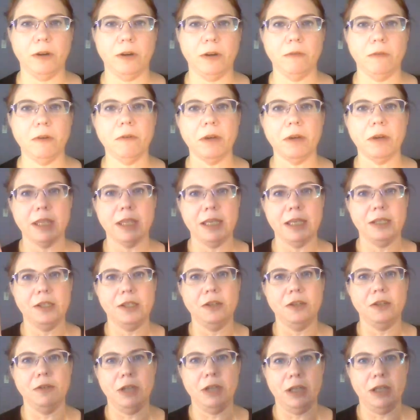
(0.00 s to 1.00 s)
We want these two
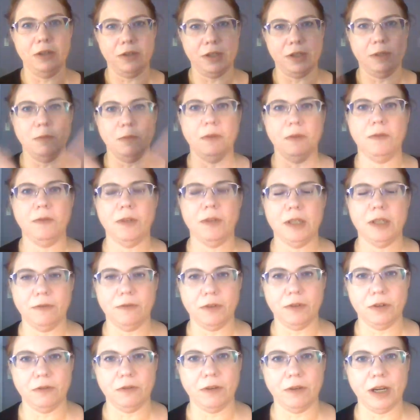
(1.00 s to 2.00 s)
needles to move in different
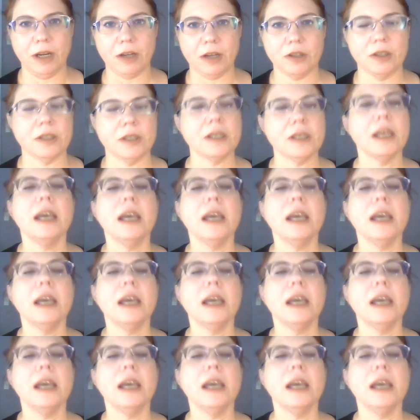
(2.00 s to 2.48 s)
directions.